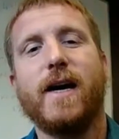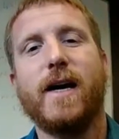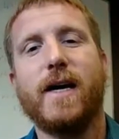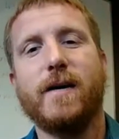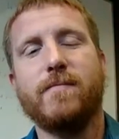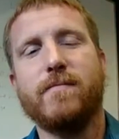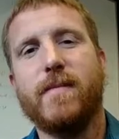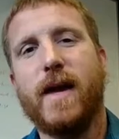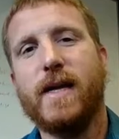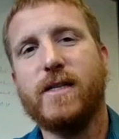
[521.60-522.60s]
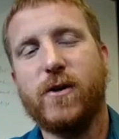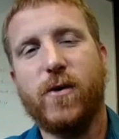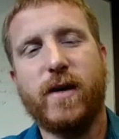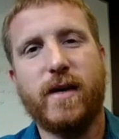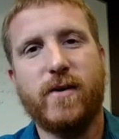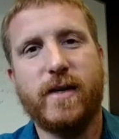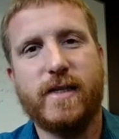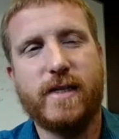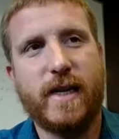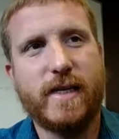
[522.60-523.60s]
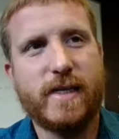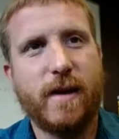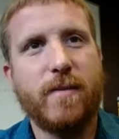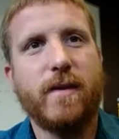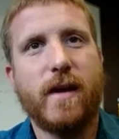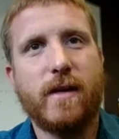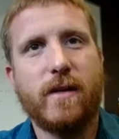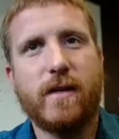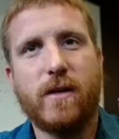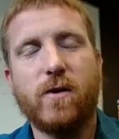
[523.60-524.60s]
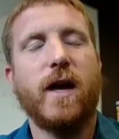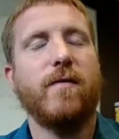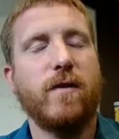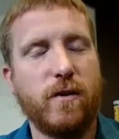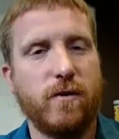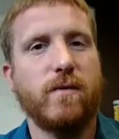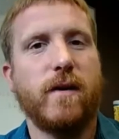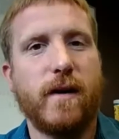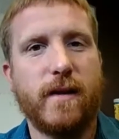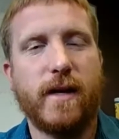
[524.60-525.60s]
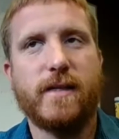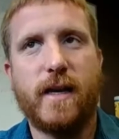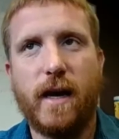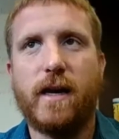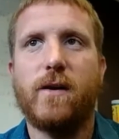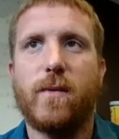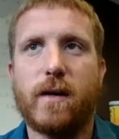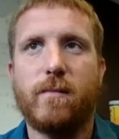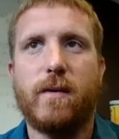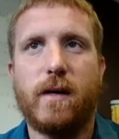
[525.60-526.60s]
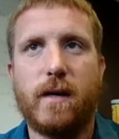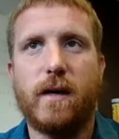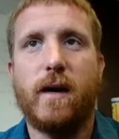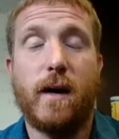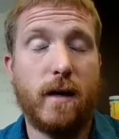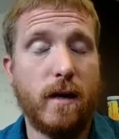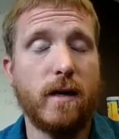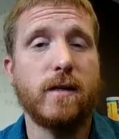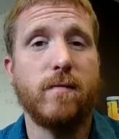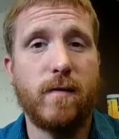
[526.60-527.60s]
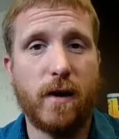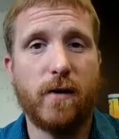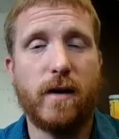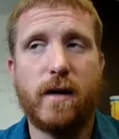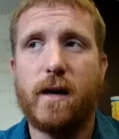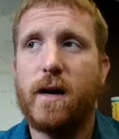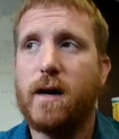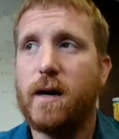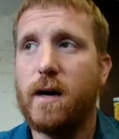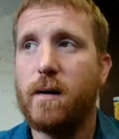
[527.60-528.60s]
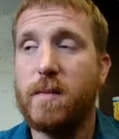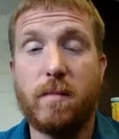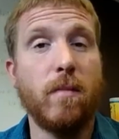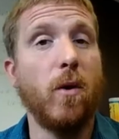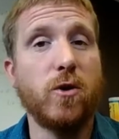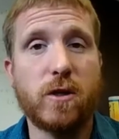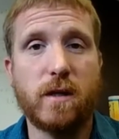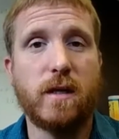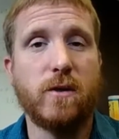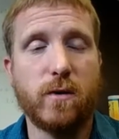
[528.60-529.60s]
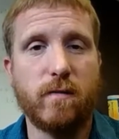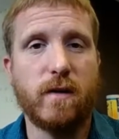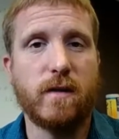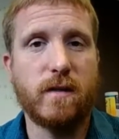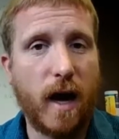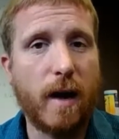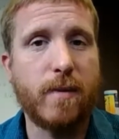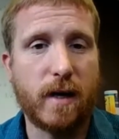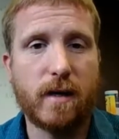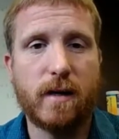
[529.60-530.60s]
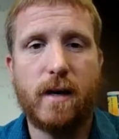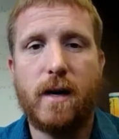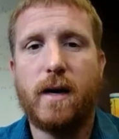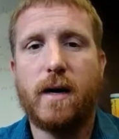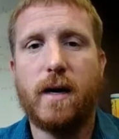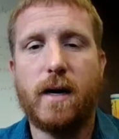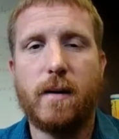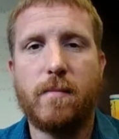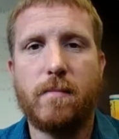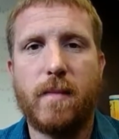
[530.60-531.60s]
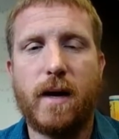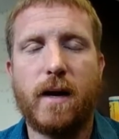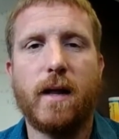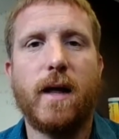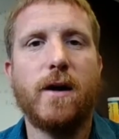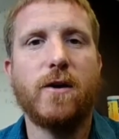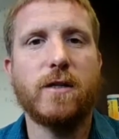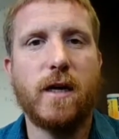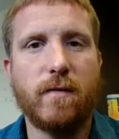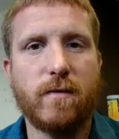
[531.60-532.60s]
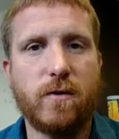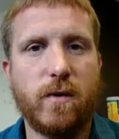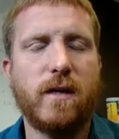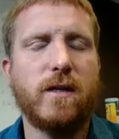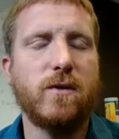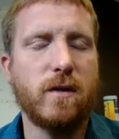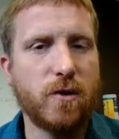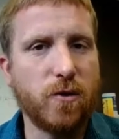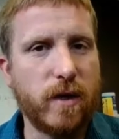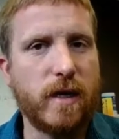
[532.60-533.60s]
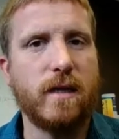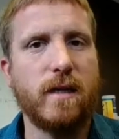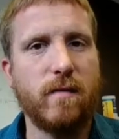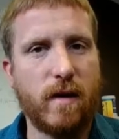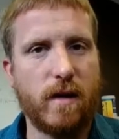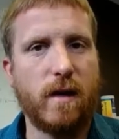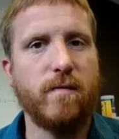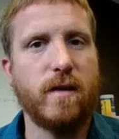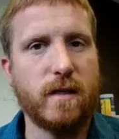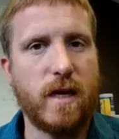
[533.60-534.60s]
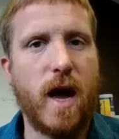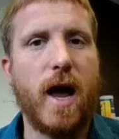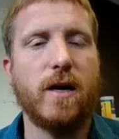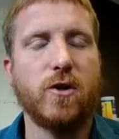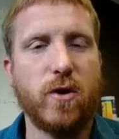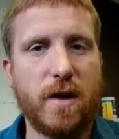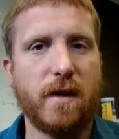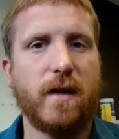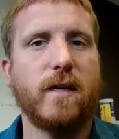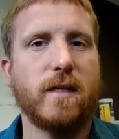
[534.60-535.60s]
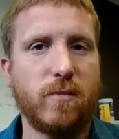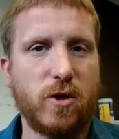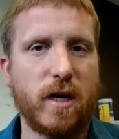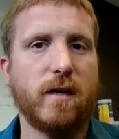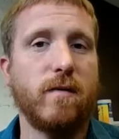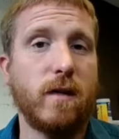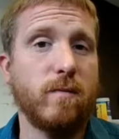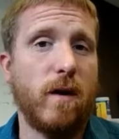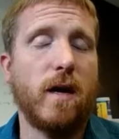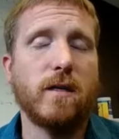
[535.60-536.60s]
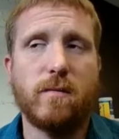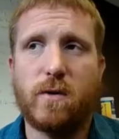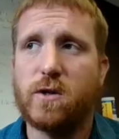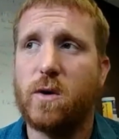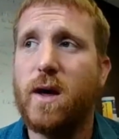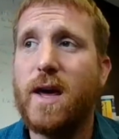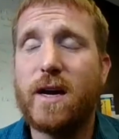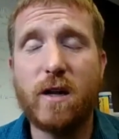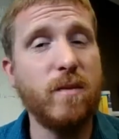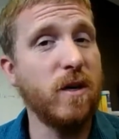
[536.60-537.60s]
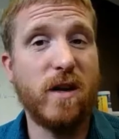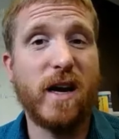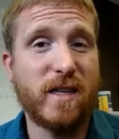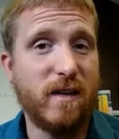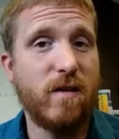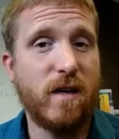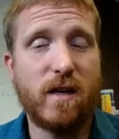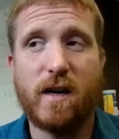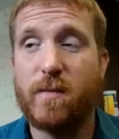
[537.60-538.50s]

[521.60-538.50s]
And so, it's something that you'll have to do, and that's taking what can be and is a very emotionally driven topic, and allow yourself to, at least to a degree, leave that off to the side and try to think as objectively as possible. So it'll be a good activity.